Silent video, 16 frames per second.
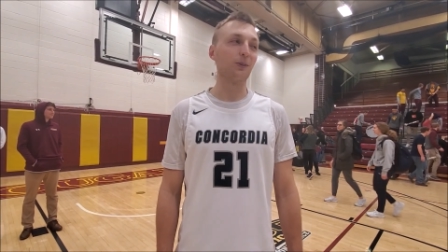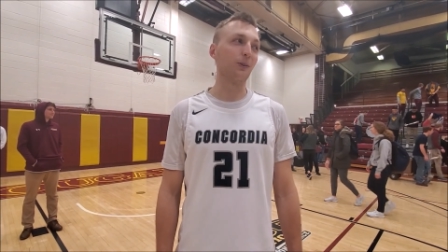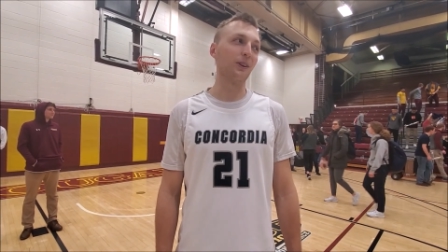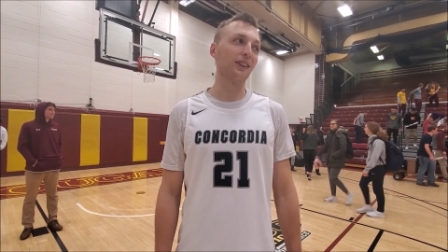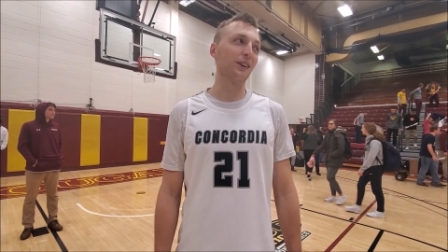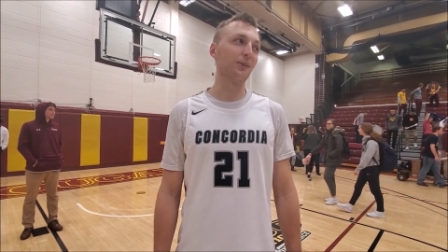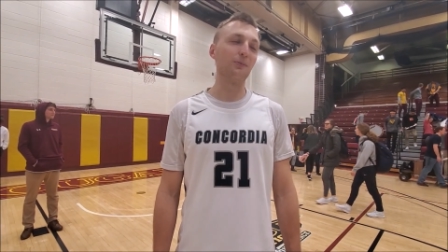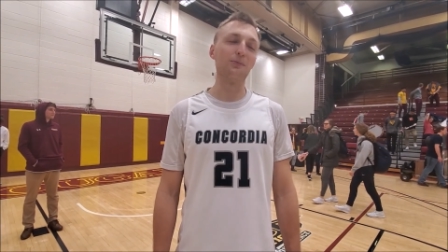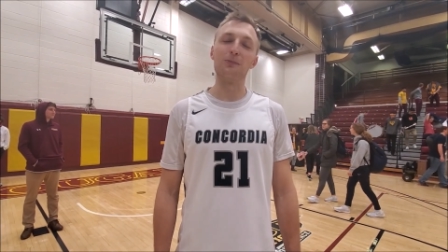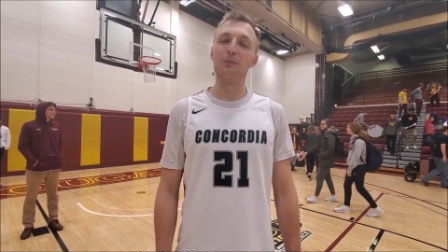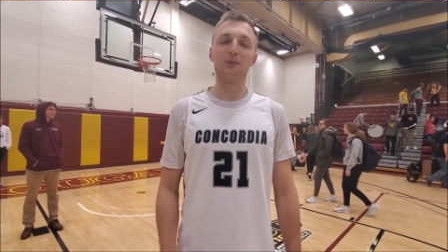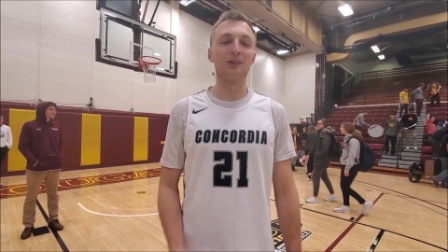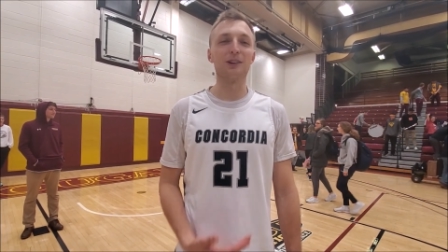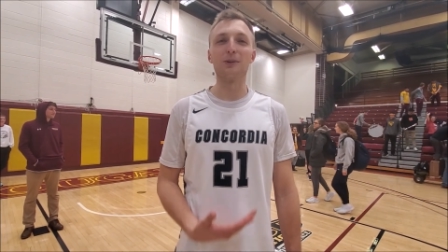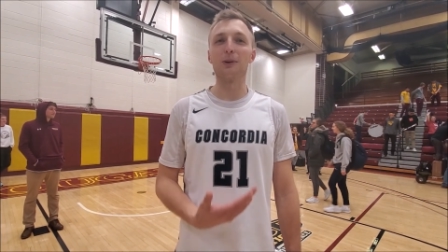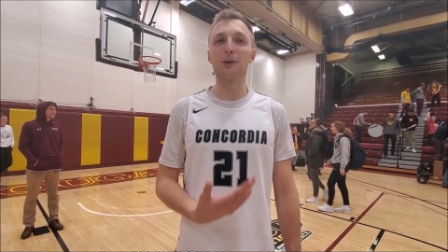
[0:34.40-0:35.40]
we did
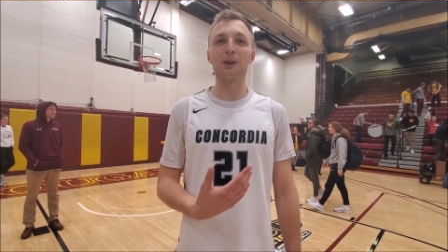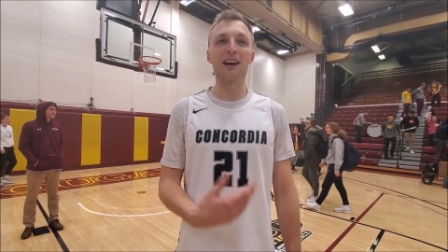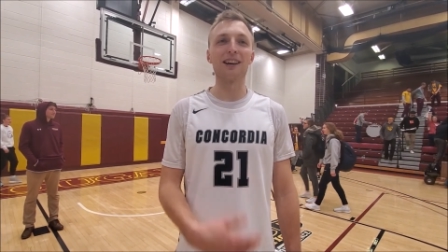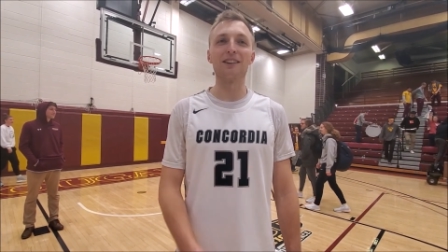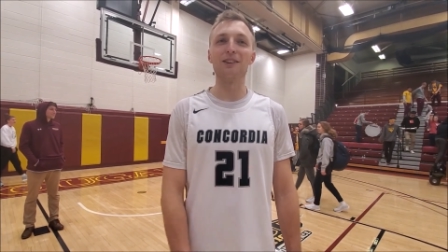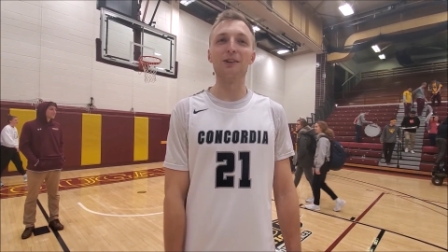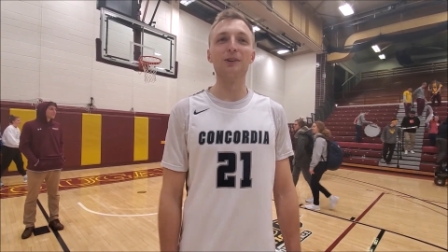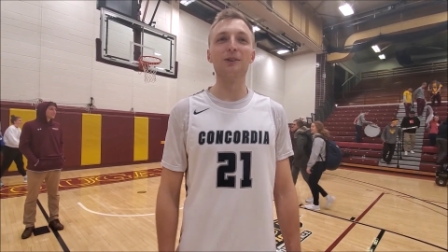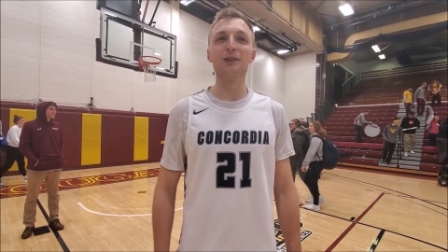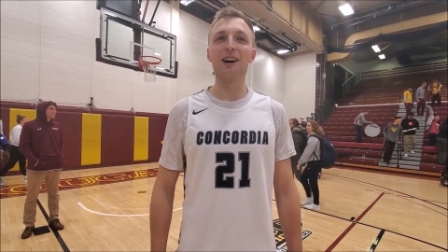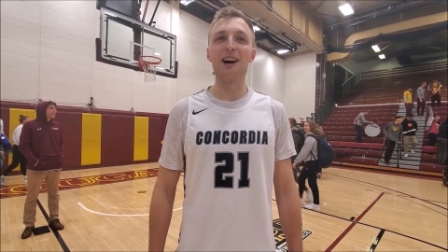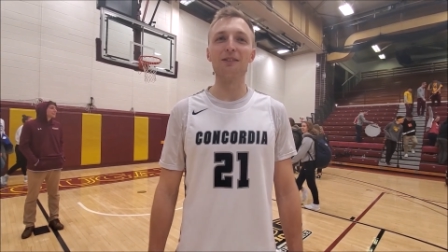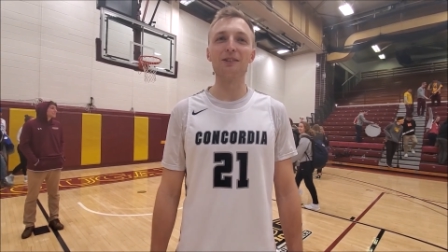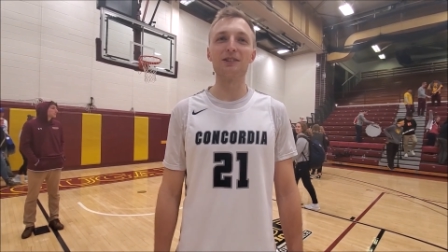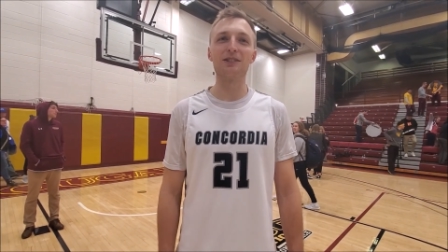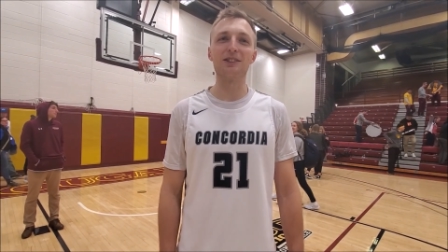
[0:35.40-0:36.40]
did what we had to do,
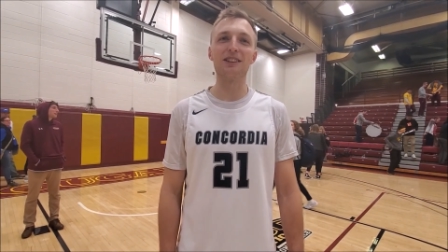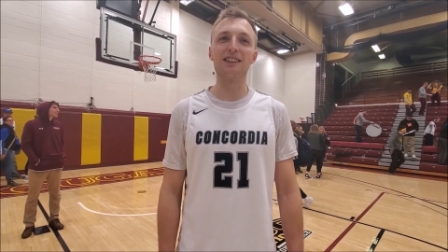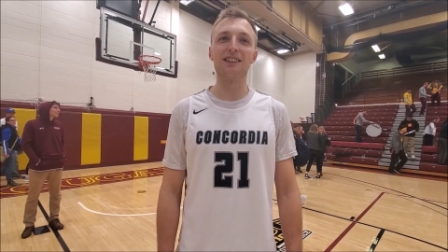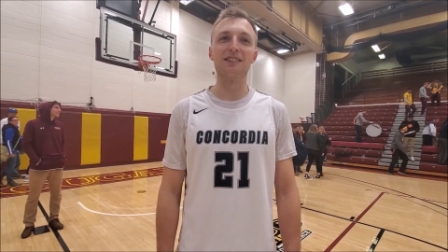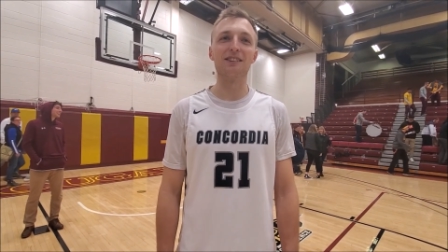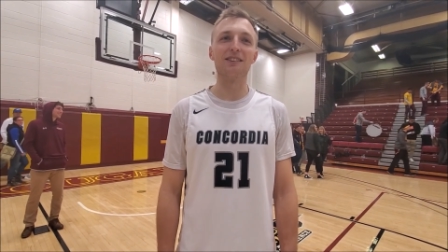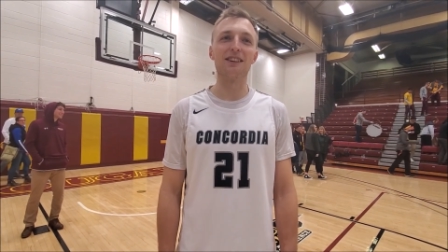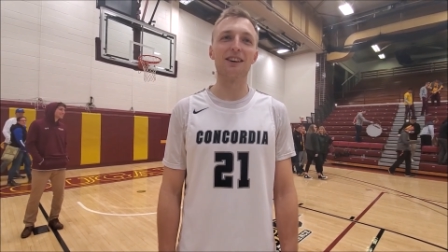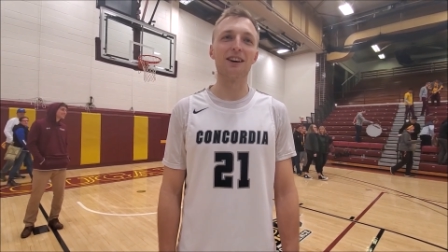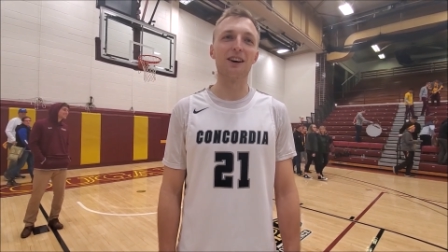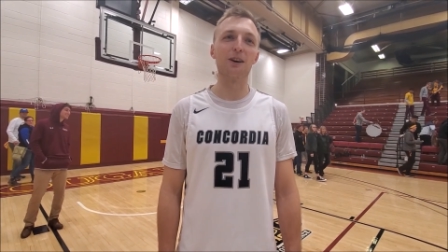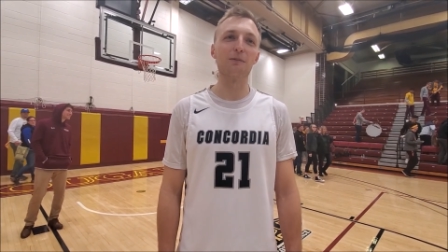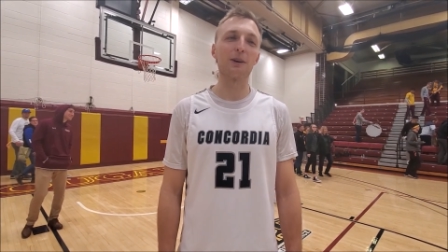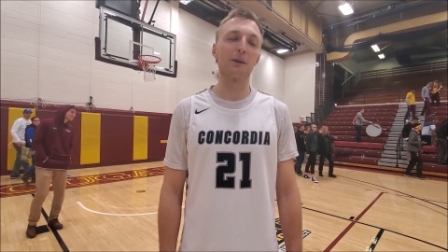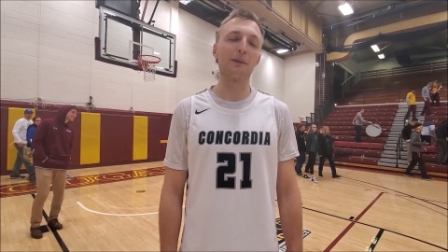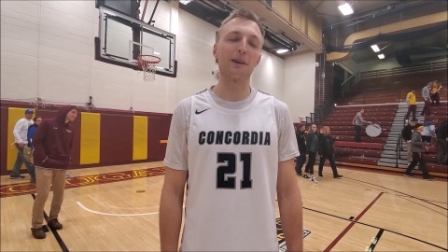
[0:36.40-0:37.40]
obviously, and
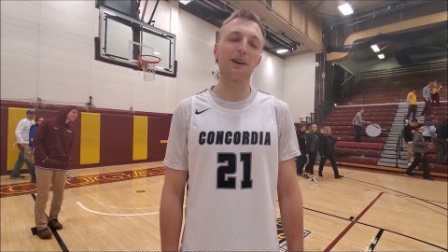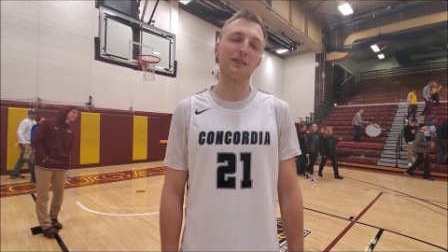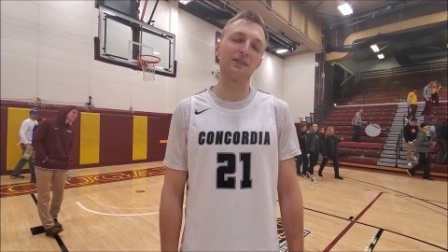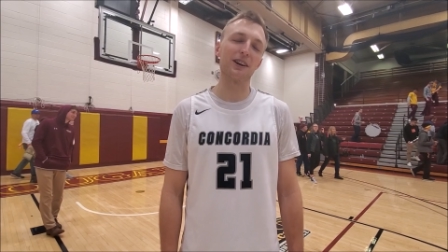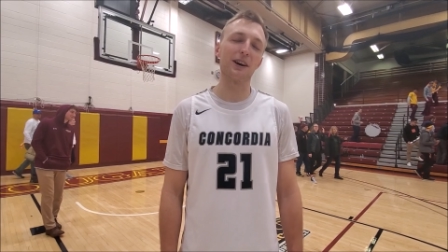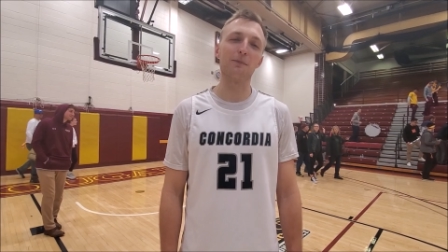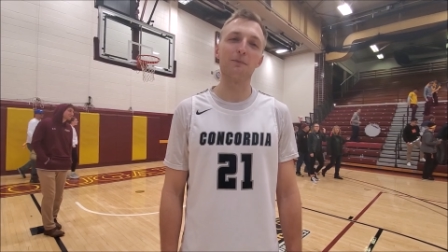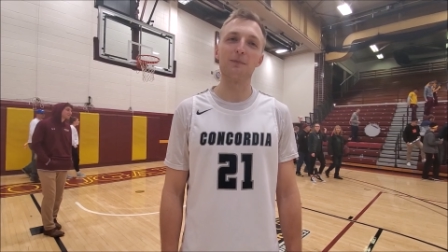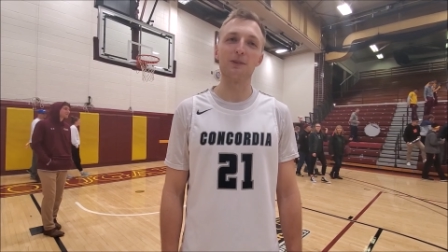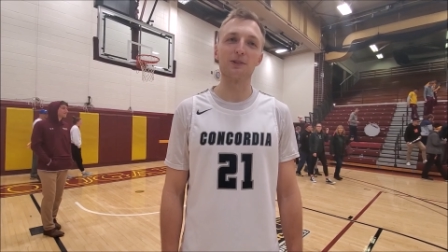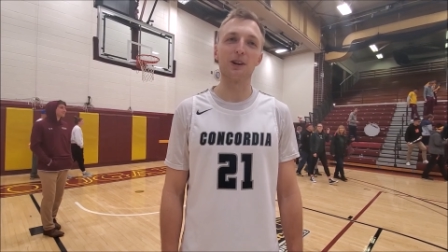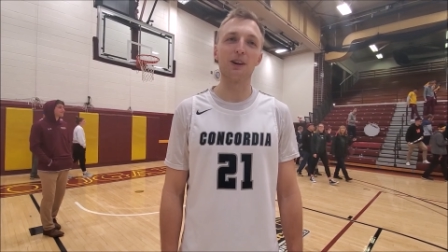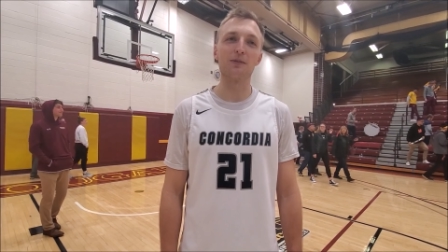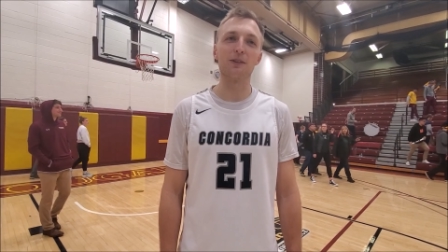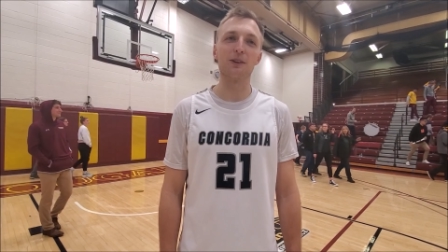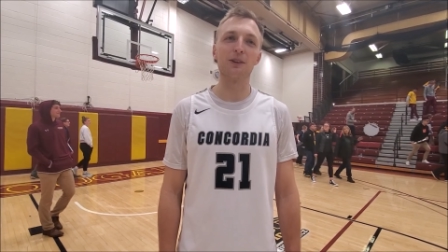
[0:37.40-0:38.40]
um, came out on top. It was a
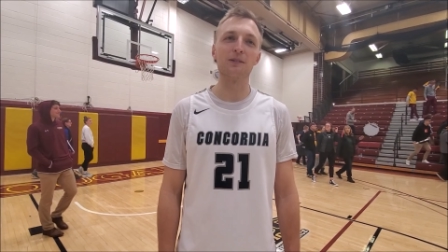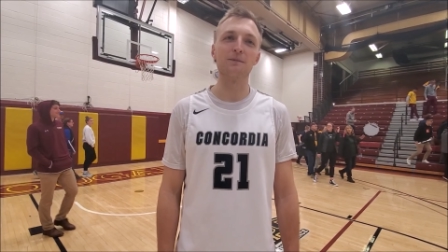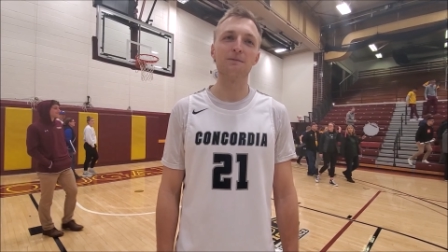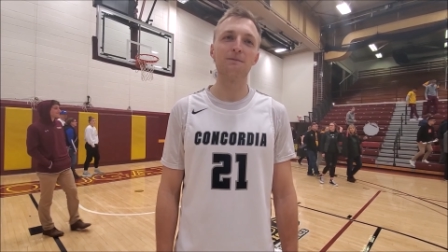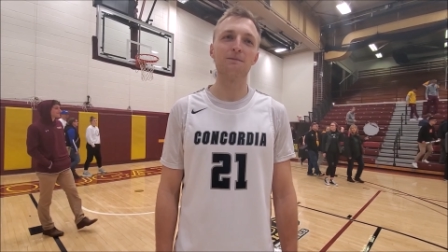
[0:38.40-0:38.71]
lot of fun.